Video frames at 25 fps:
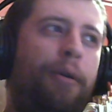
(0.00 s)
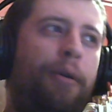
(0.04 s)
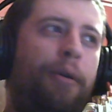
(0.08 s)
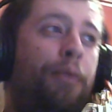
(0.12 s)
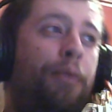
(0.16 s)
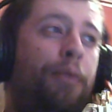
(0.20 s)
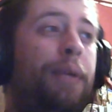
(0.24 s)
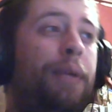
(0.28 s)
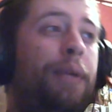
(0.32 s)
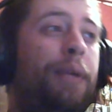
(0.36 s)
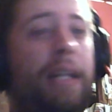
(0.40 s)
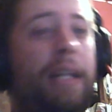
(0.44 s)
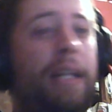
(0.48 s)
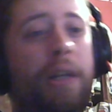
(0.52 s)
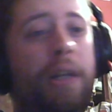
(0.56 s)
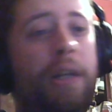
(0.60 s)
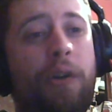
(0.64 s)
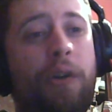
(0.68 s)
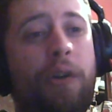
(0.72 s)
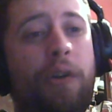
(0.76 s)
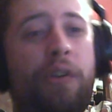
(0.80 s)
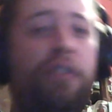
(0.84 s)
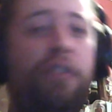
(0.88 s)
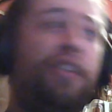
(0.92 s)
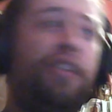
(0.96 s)
both with
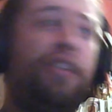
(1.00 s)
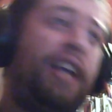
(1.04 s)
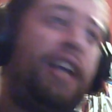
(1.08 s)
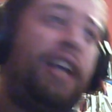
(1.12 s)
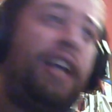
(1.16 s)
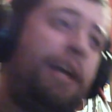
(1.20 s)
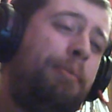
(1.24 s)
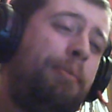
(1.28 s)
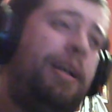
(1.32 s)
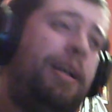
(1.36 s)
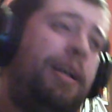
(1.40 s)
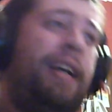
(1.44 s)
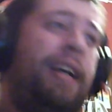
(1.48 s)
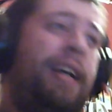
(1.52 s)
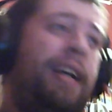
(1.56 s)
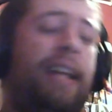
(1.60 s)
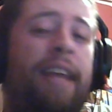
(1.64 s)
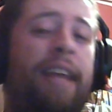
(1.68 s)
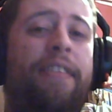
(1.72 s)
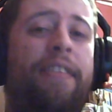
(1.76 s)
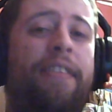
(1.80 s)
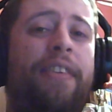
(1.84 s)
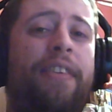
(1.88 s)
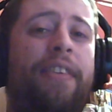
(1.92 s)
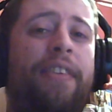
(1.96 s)
looks, gameplay,
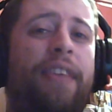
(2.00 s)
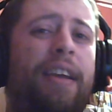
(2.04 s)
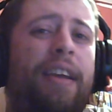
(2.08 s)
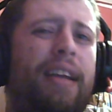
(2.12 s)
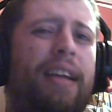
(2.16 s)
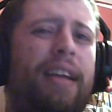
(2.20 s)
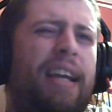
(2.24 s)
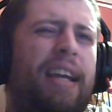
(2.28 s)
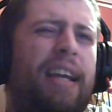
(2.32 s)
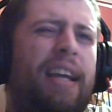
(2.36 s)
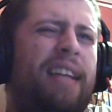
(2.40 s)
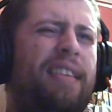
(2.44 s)
and everything,